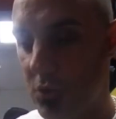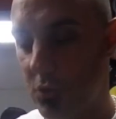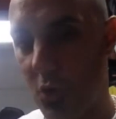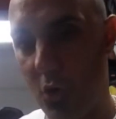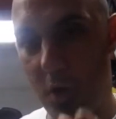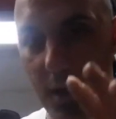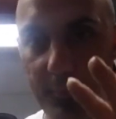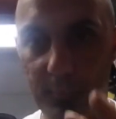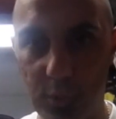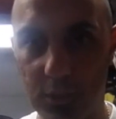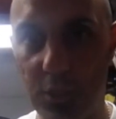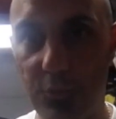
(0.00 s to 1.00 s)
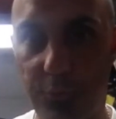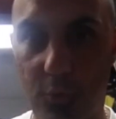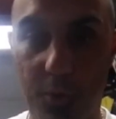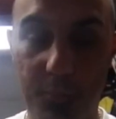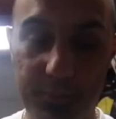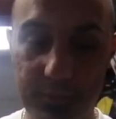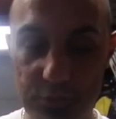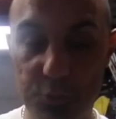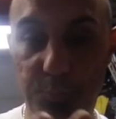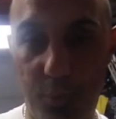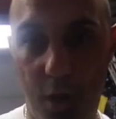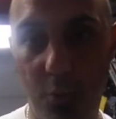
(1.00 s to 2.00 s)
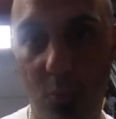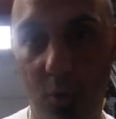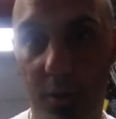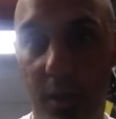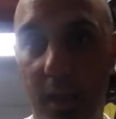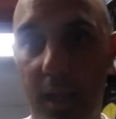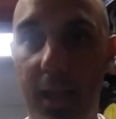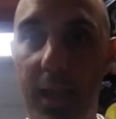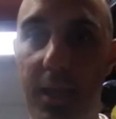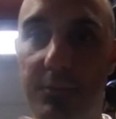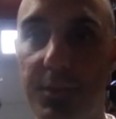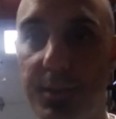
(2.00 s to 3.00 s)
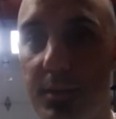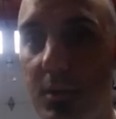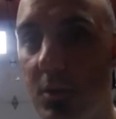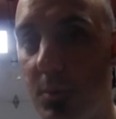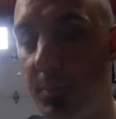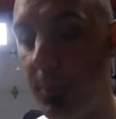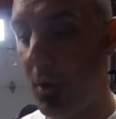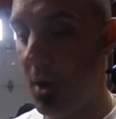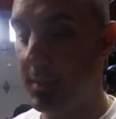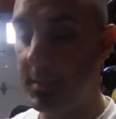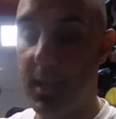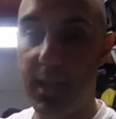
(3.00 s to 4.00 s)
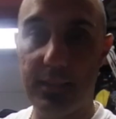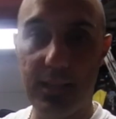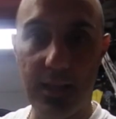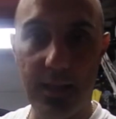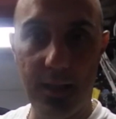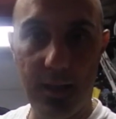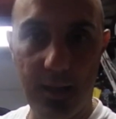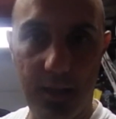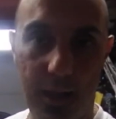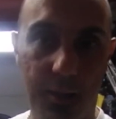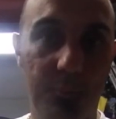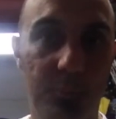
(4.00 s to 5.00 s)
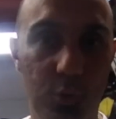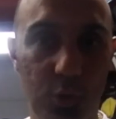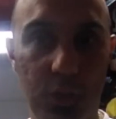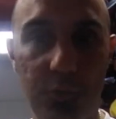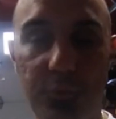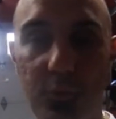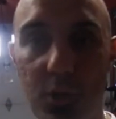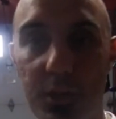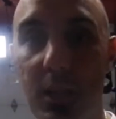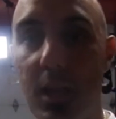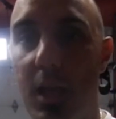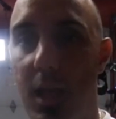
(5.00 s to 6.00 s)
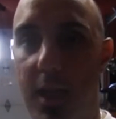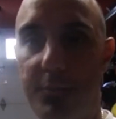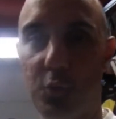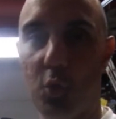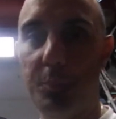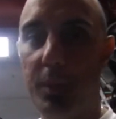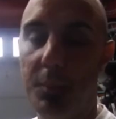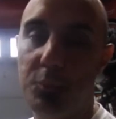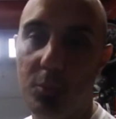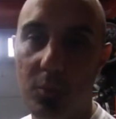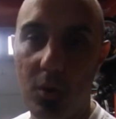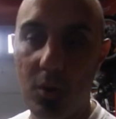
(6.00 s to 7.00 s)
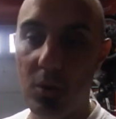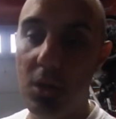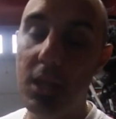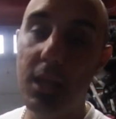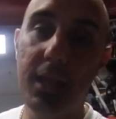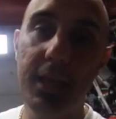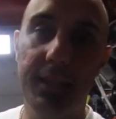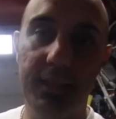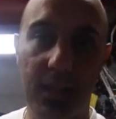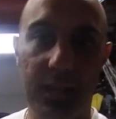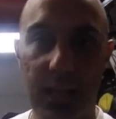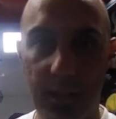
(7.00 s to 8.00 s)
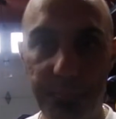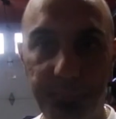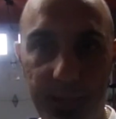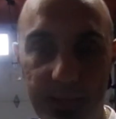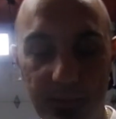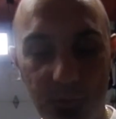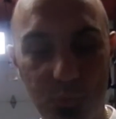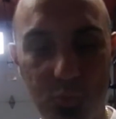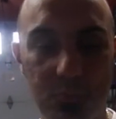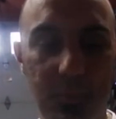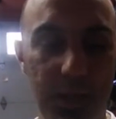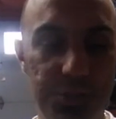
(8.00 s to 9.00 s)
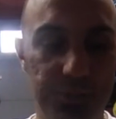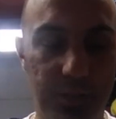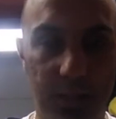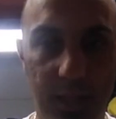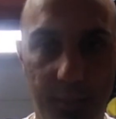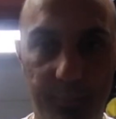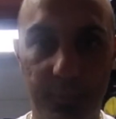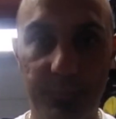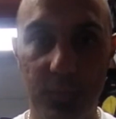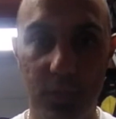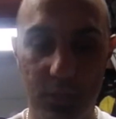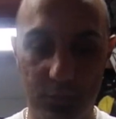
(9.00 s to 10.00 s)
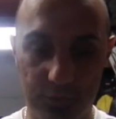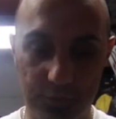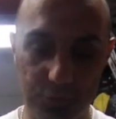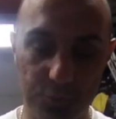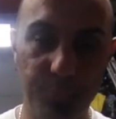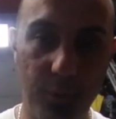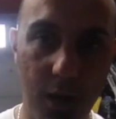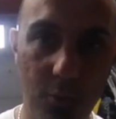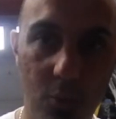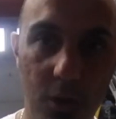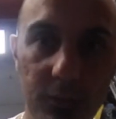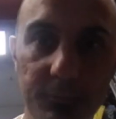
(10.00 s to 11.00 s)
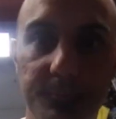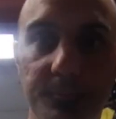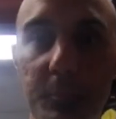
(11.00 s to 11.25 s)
So I'm looking for it, but this is part 1. I have another part that I'm looking for it. I have to go pick up tomorrow. Then I gotta paint it to match the lamp. So this is part 1.